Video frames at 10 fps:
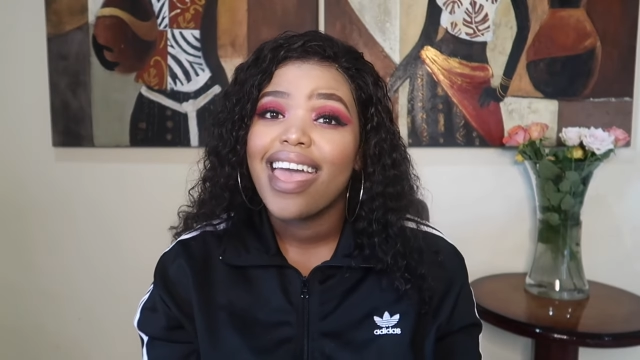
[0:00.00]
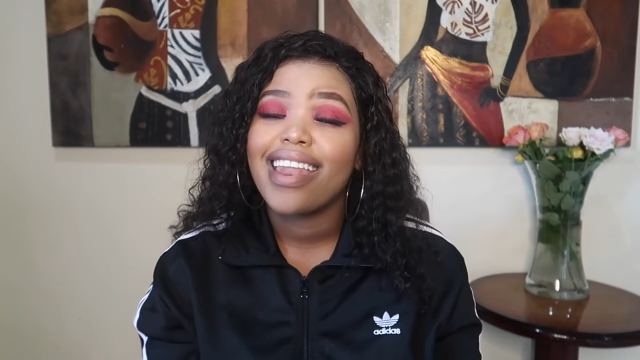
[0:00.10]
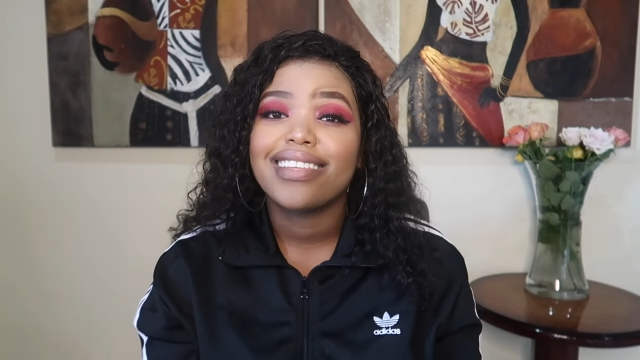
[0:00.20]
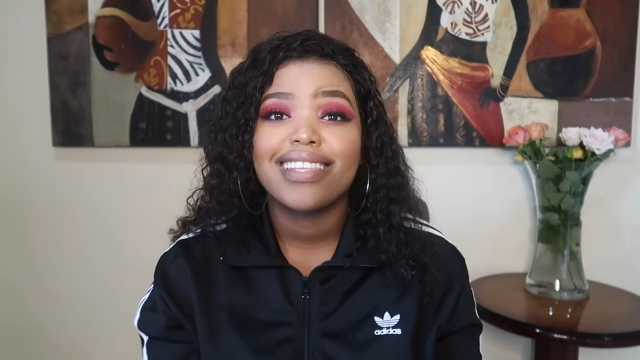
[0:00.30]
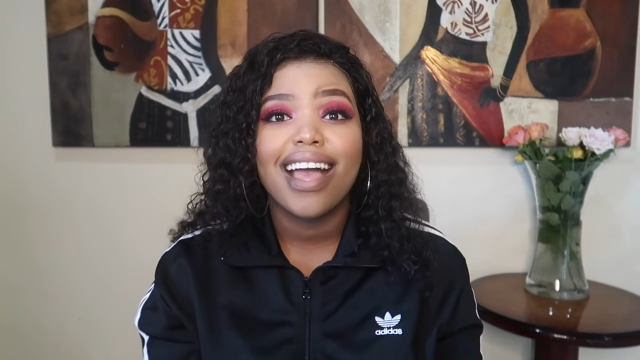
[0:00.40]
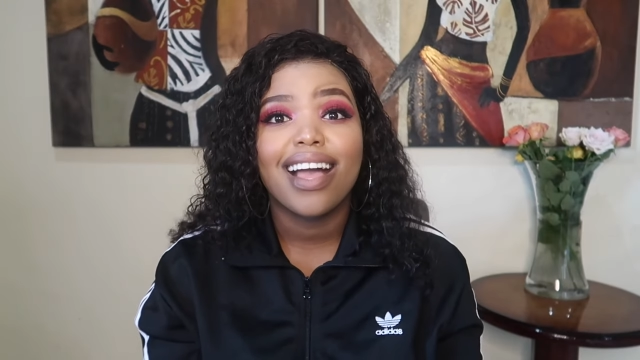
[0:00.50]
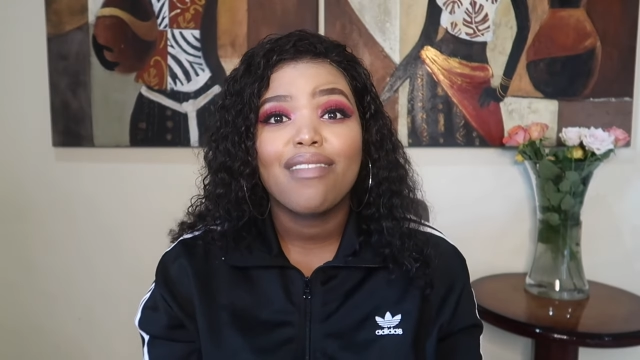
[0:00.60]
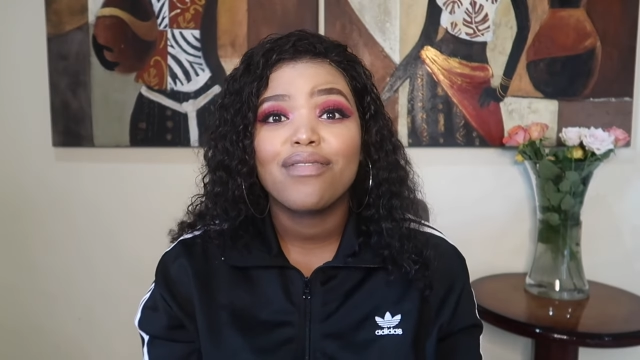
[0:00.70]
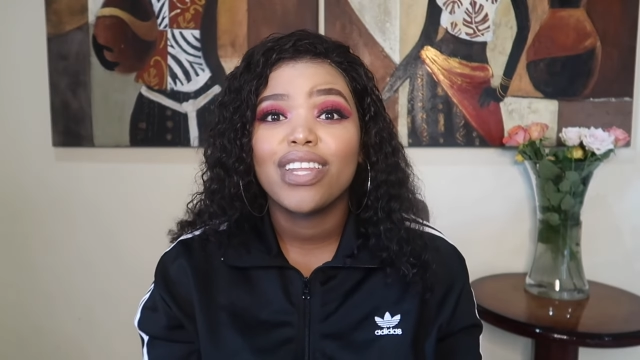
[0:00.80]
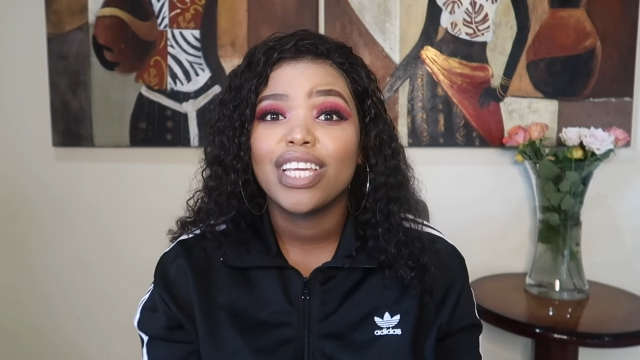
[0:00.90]
and I was like,
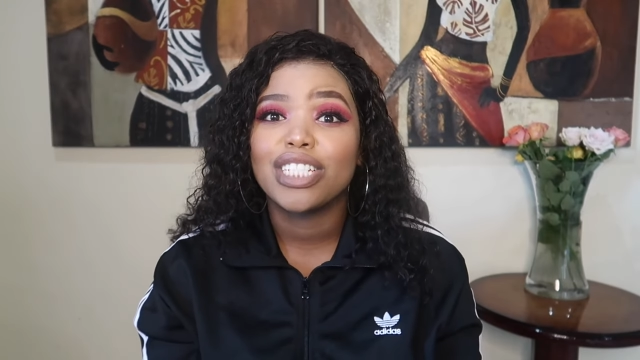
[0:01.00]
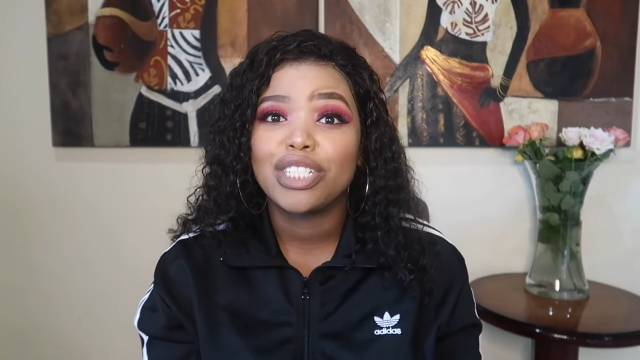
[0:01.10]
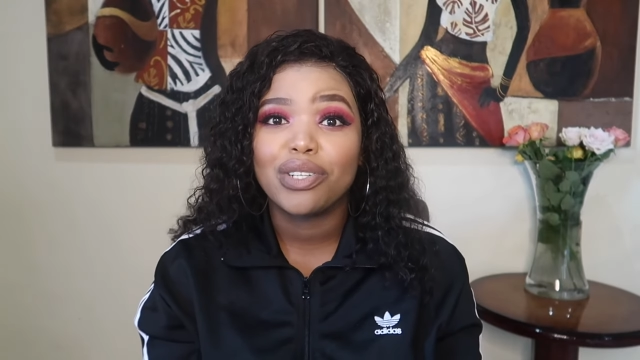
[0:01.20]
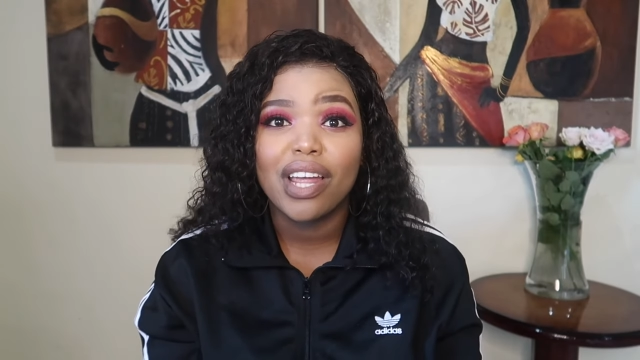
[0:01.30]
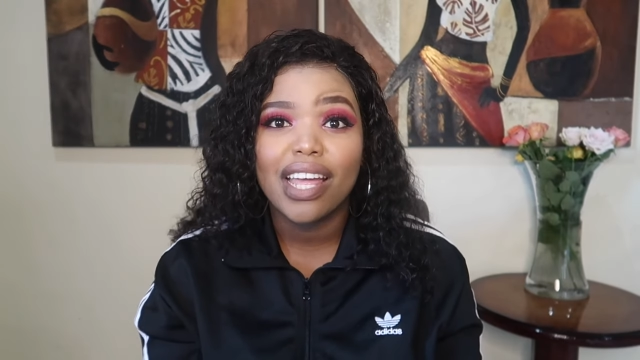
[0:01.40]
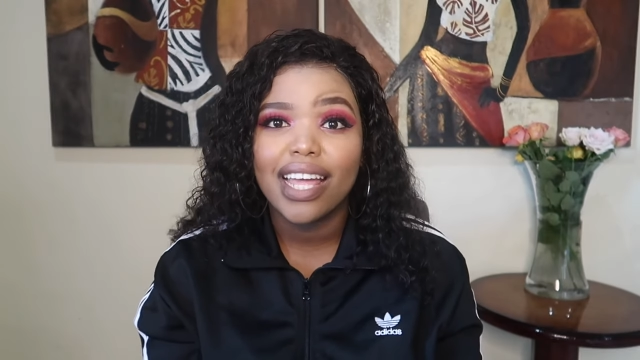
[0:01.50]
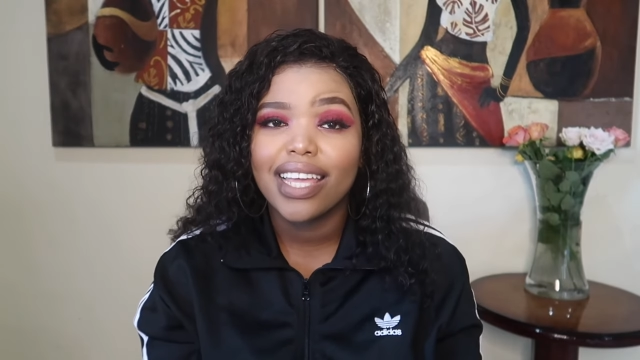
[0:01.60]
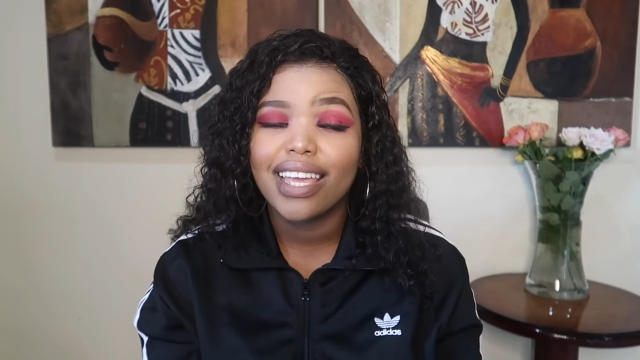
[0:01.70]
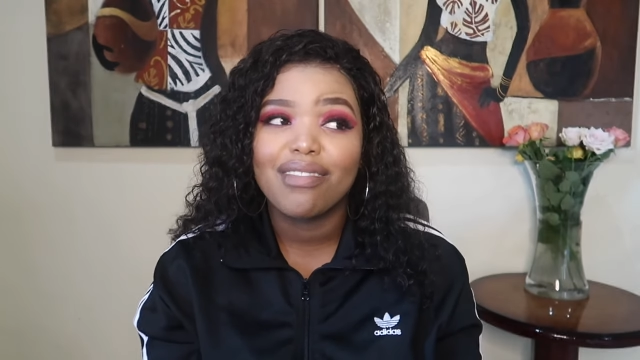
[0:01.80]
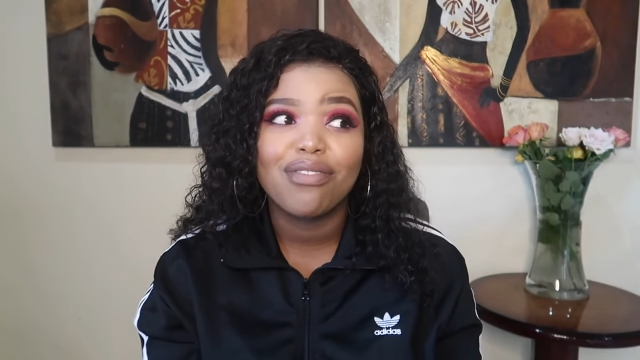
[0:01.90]
I'm gonna get
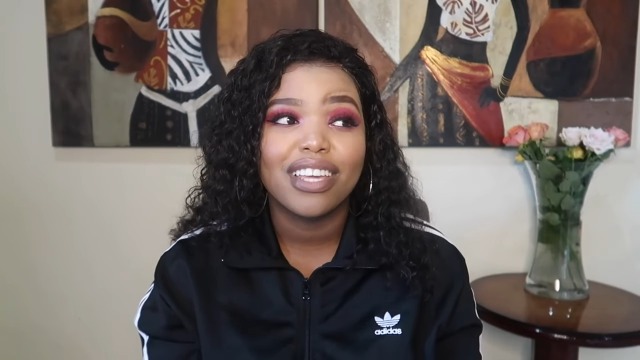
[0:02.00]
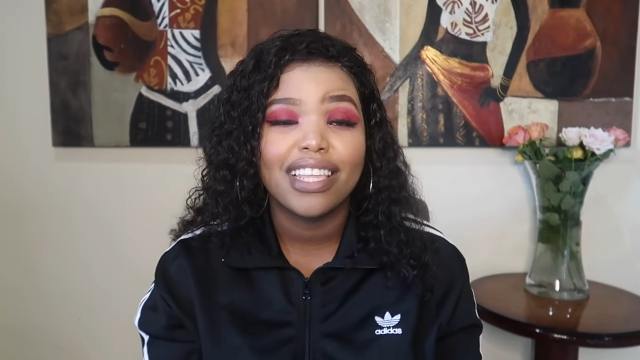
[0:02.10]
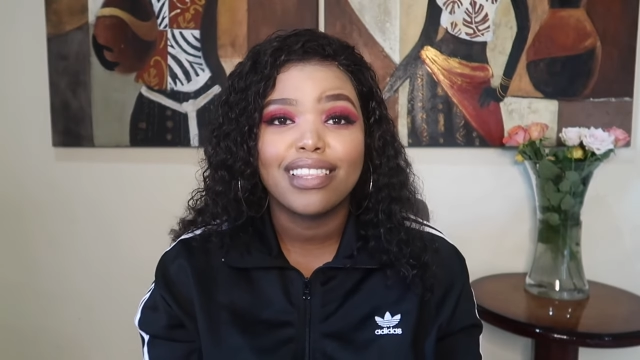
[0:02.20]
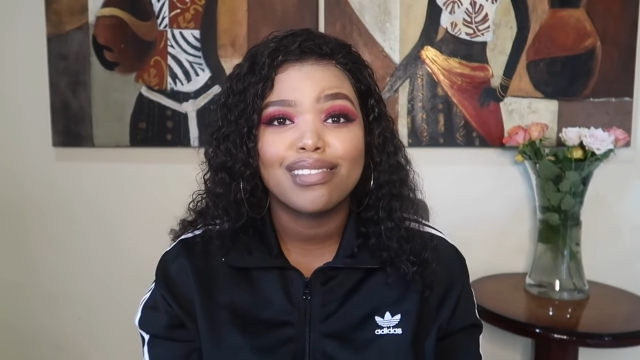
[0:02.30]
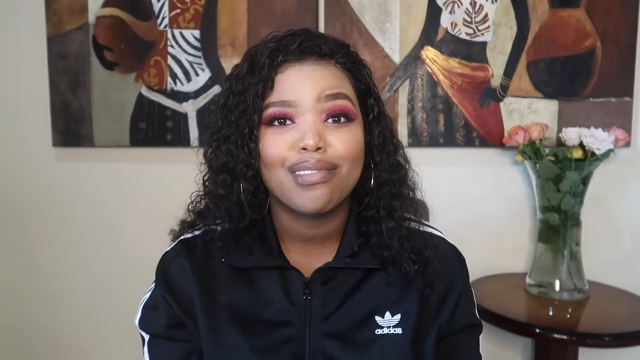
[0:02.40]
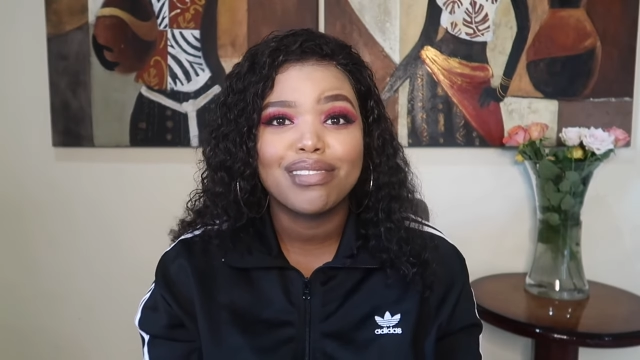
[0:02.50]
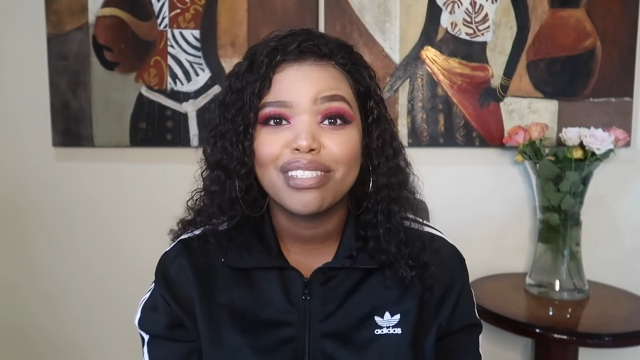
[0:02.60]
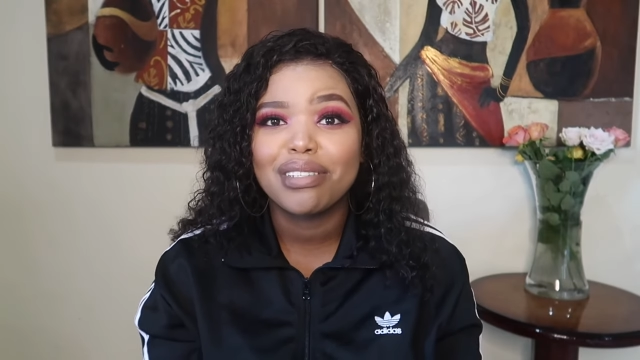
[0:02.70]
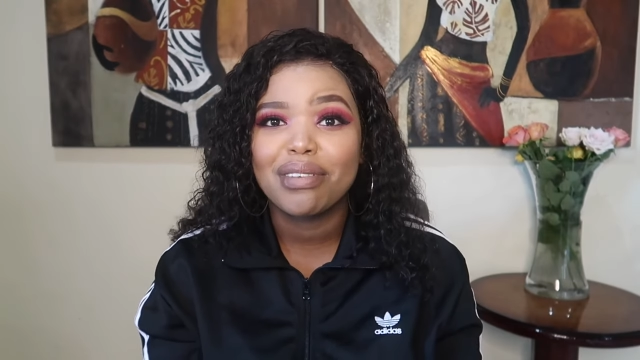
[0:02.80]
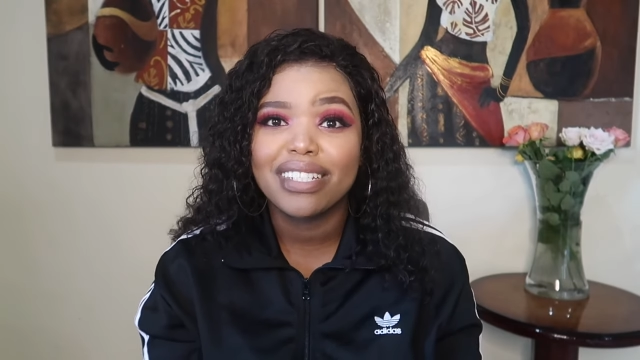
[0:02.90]
drunk and forget this whole
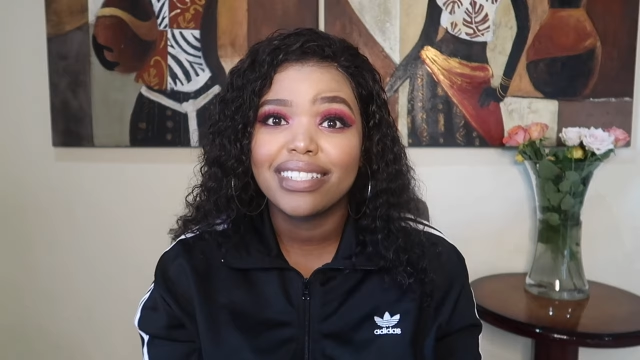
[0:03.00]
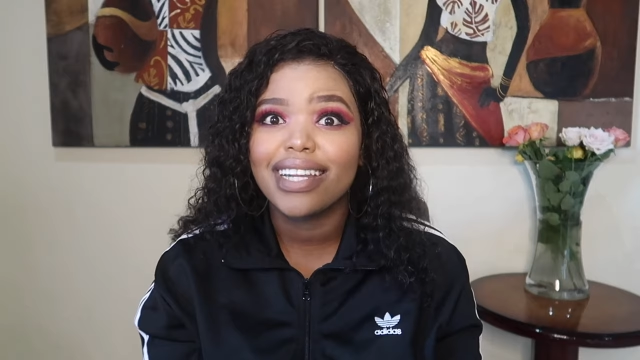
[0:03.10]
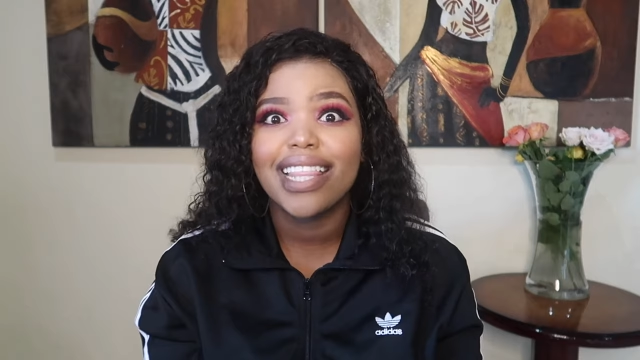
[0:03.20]
situation.